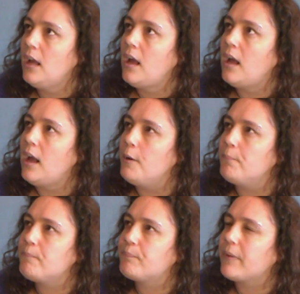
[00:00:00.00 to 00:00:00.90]

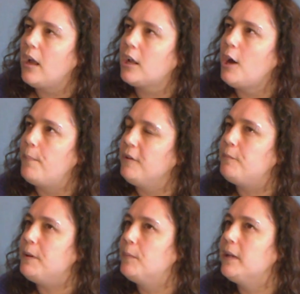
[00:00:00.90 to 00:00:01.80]
A couple of
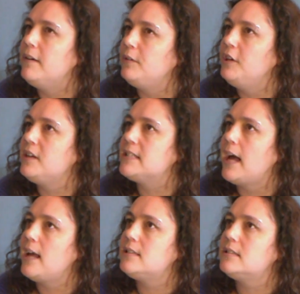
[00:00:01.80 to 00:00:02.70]
people have looked
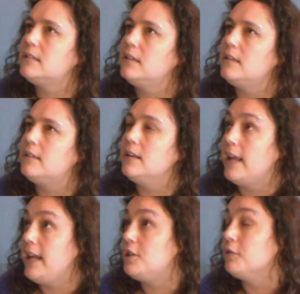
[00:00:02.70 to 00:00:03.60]
at the
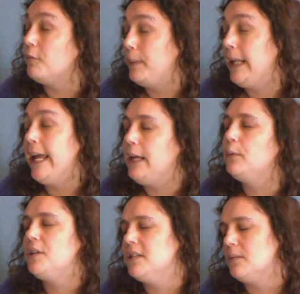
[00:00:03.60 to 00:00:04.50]
nature of play,
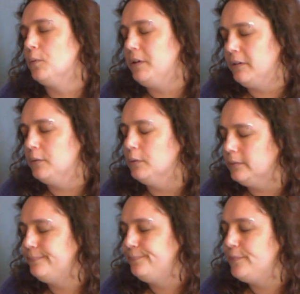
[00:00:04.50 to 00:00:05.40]
which is what you
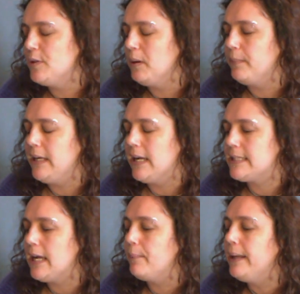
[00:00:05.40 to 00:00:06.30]
call doing
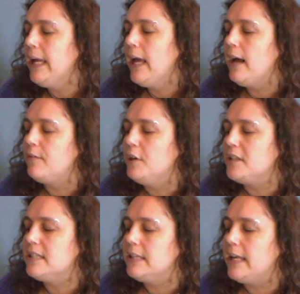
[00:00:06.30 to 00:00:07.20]
BDSM, have
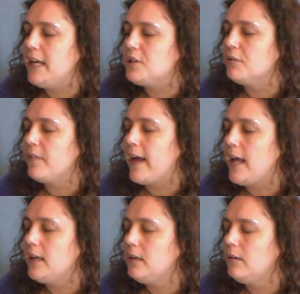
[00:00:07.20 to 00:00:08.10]
looked at the nature of
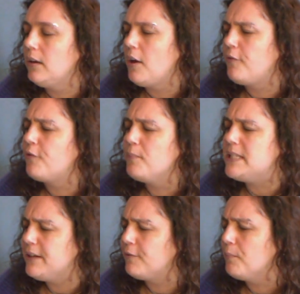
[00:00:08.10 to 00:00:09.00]
that from
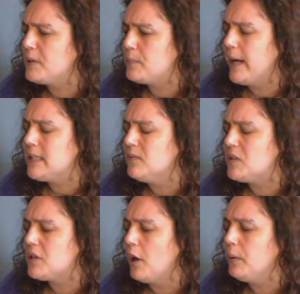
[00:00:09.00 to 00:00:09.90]
different perspectives.
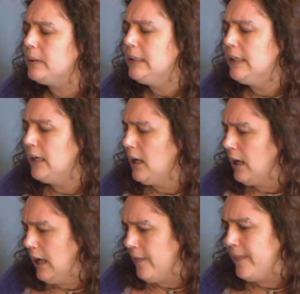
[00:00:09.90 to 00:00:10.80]
So
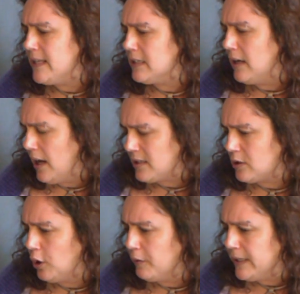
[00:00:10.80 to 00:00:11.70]
there's a
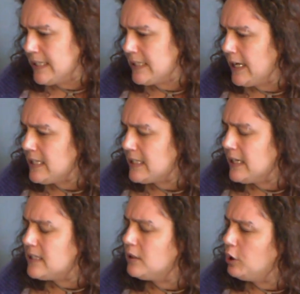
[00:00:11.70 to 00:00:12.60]
scholar in the States,
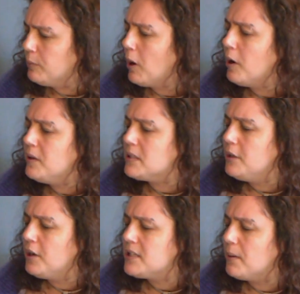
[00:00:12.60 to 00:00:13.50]
Stacey Newmar, who's
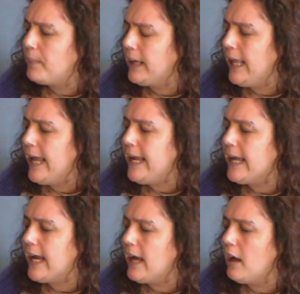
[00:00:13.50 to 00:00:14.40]
looked at
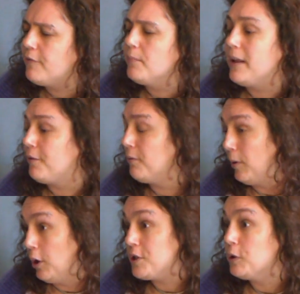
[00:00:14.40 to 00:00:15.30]
play from an
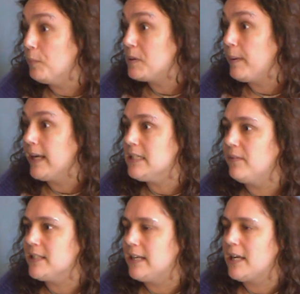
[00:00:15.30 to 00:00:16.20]
anthropological
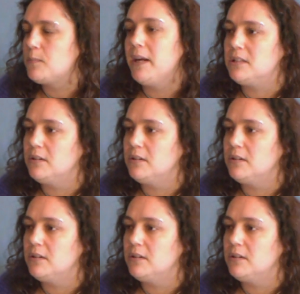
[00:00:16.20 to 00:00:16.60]
perspective as an aspect of